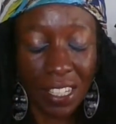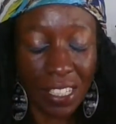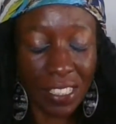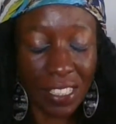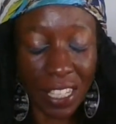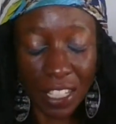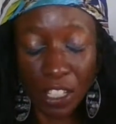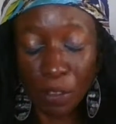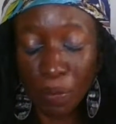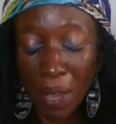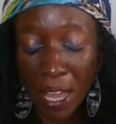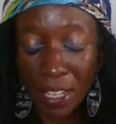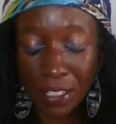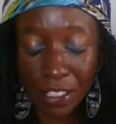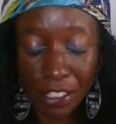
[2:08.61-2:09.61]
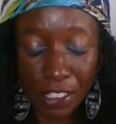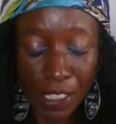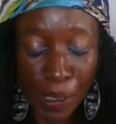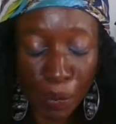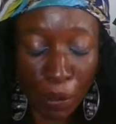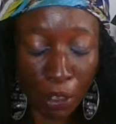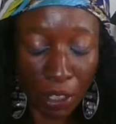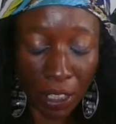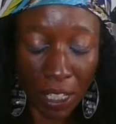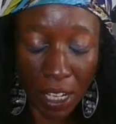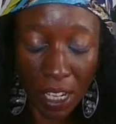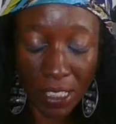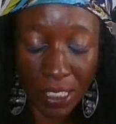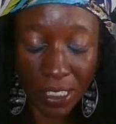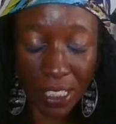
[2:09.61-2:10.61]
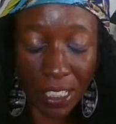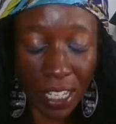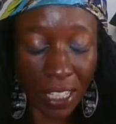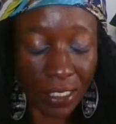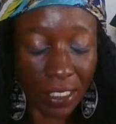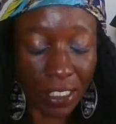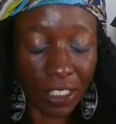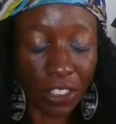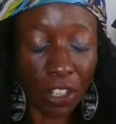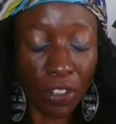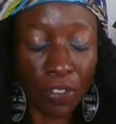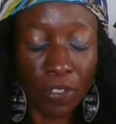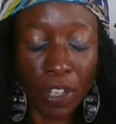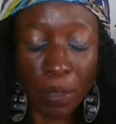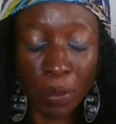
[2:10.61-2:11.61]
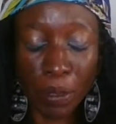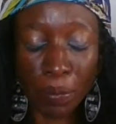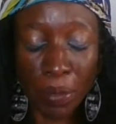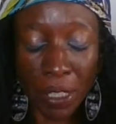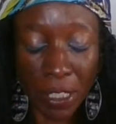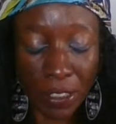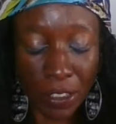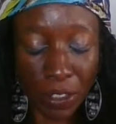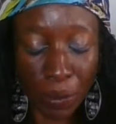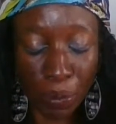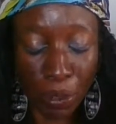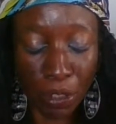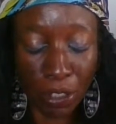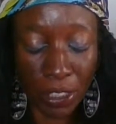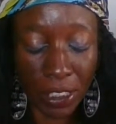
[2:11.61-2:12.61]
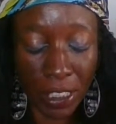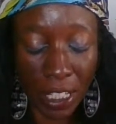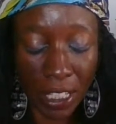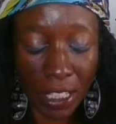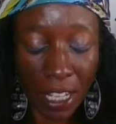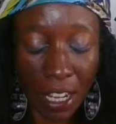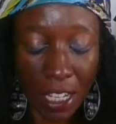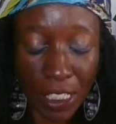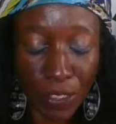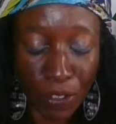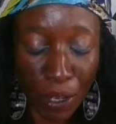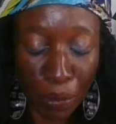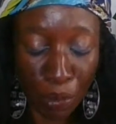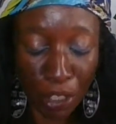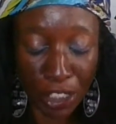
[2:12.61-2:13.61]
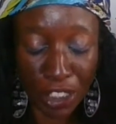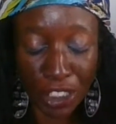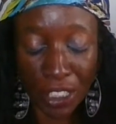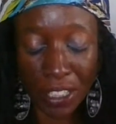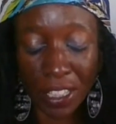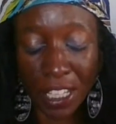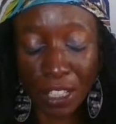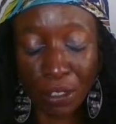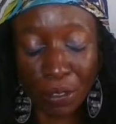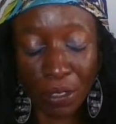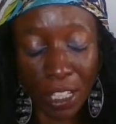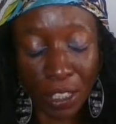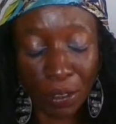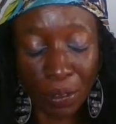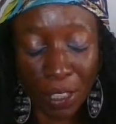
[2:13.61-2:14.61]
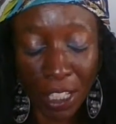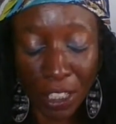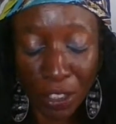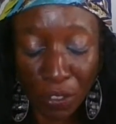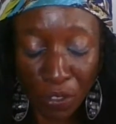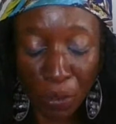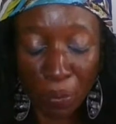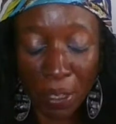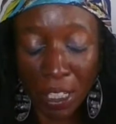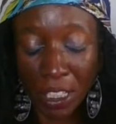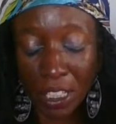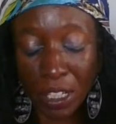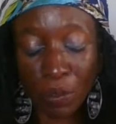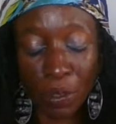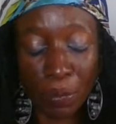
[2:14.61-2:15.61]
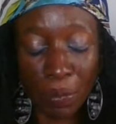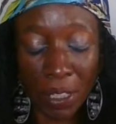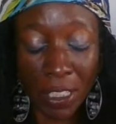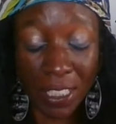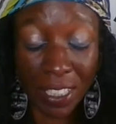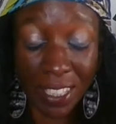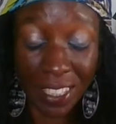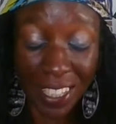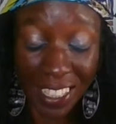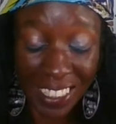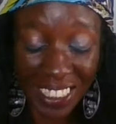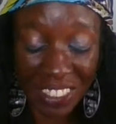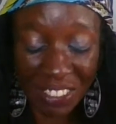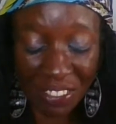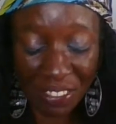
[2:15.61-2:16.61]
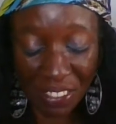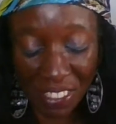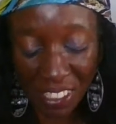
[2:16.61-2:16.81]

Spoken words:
ascendant masters, spirit guides, galactic star family, beings of the purest light and highest vibration. Thank you, thank you, thank you for being here with me in the collective.